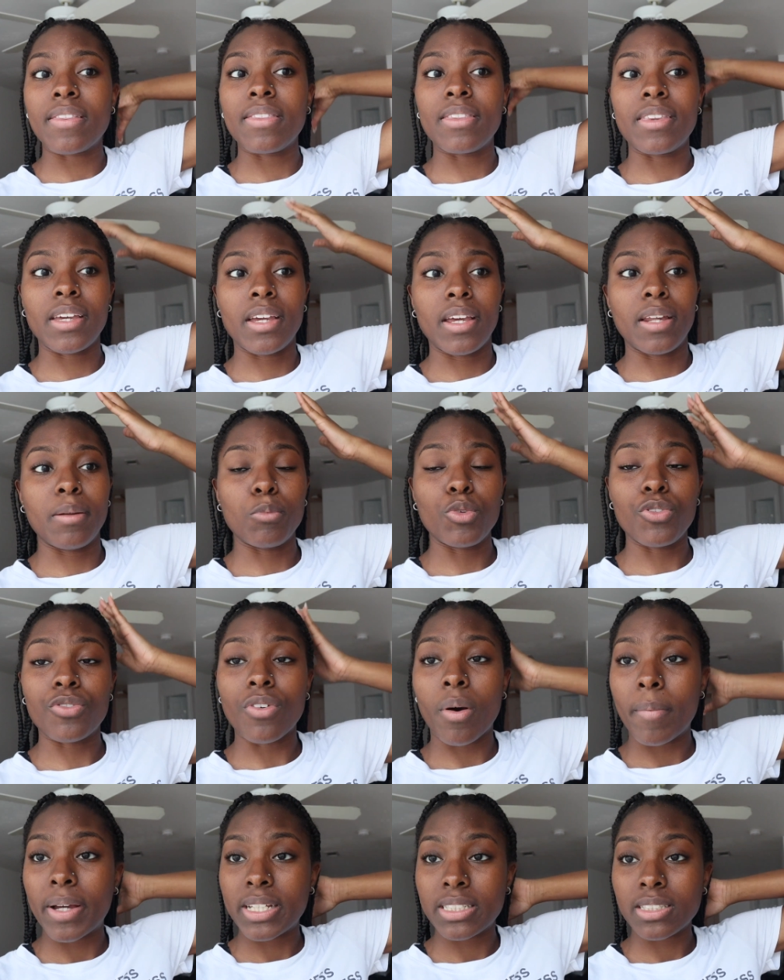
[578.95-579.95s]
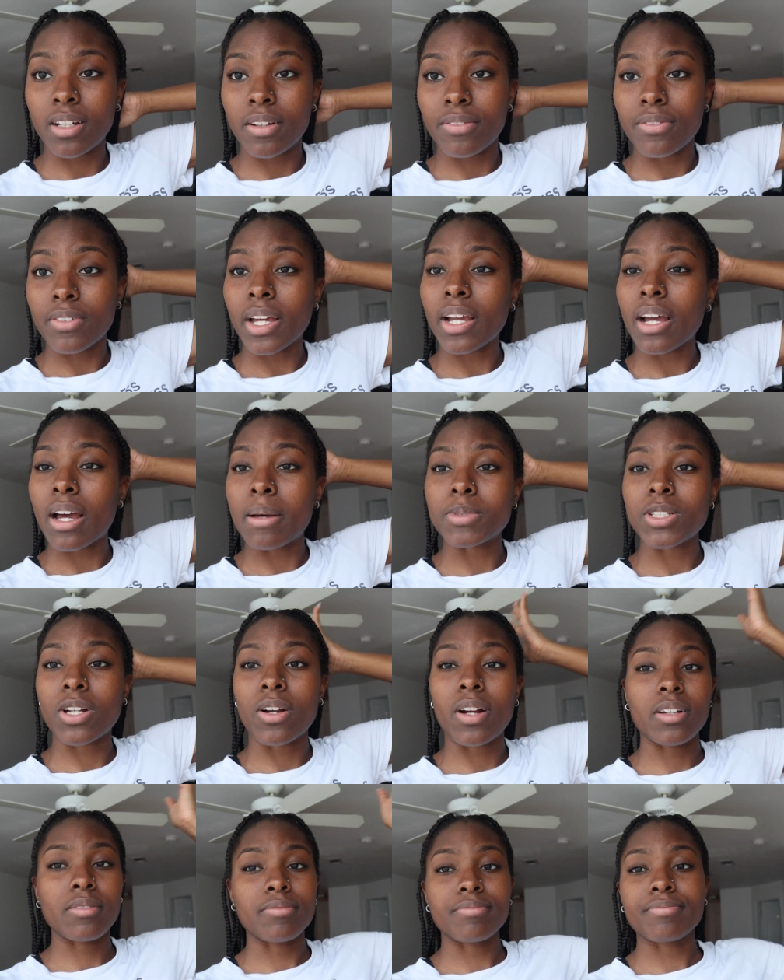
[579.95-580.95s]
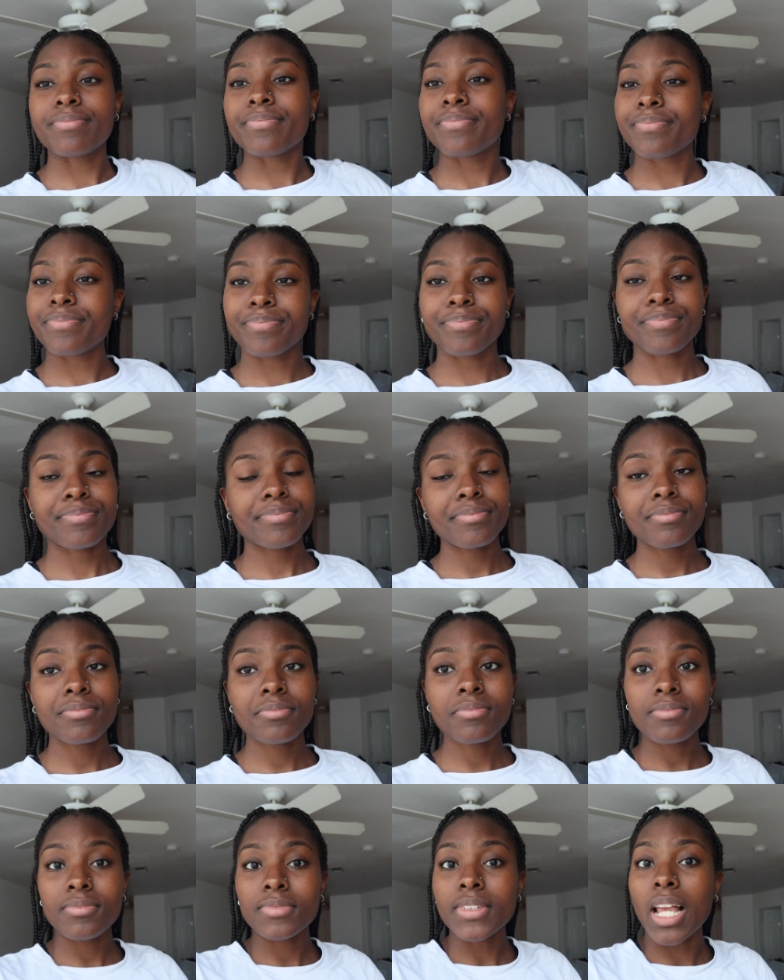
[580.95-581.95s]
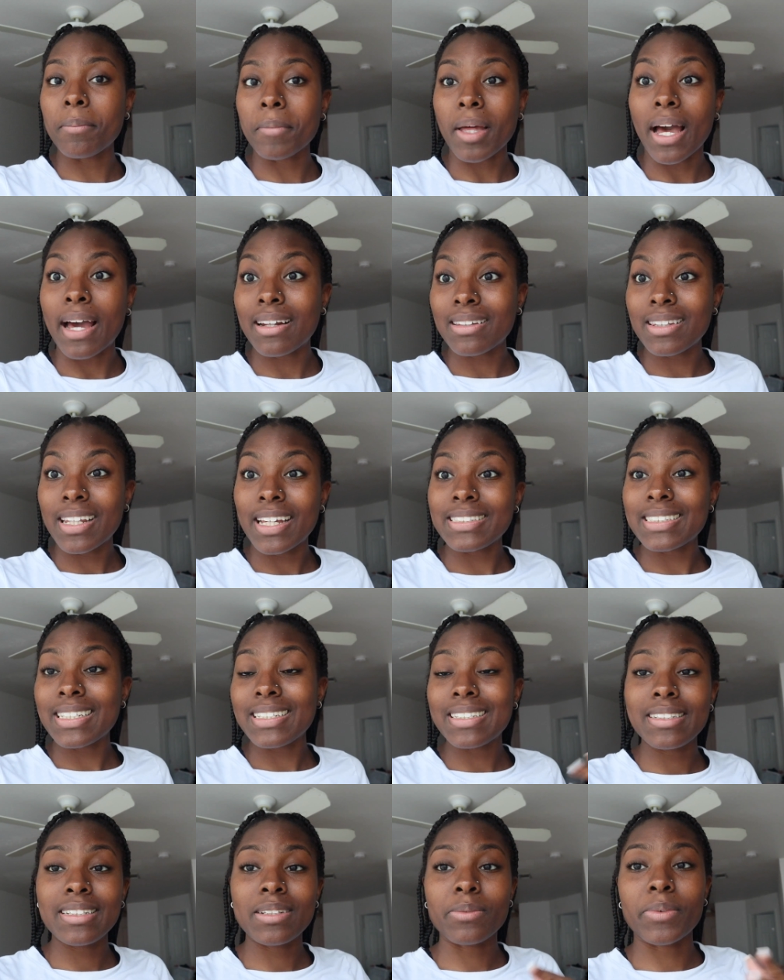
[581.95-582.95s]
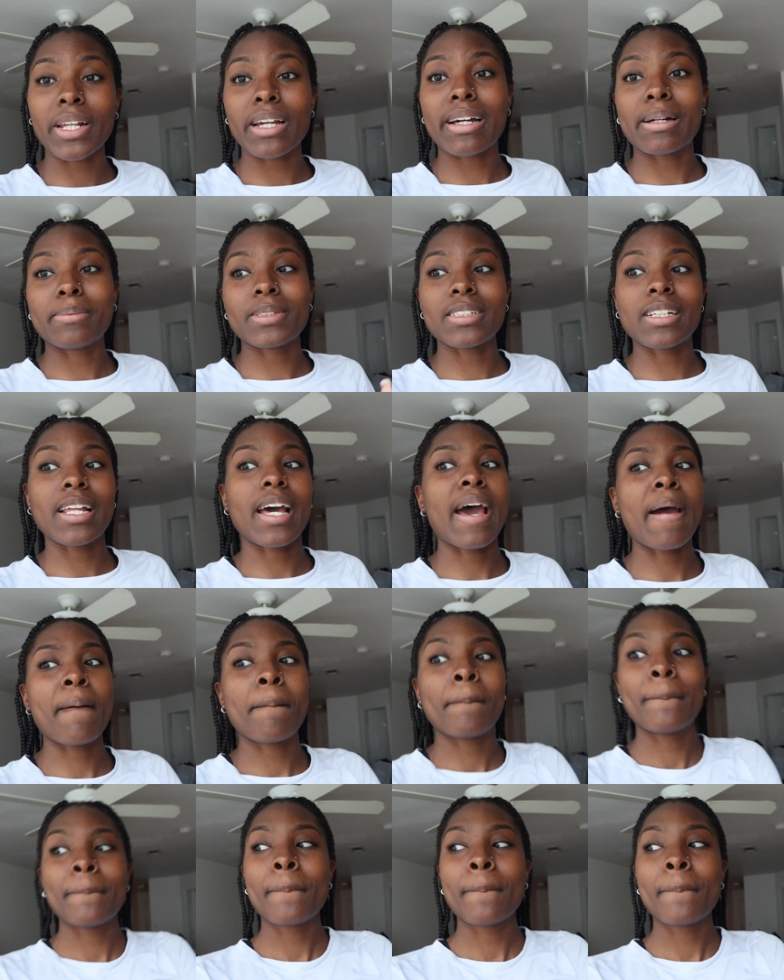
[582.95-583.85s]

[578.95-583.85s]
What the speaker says: then move all my stuff. Like, I'm sorry, I'm kind of lazy when it comes to that.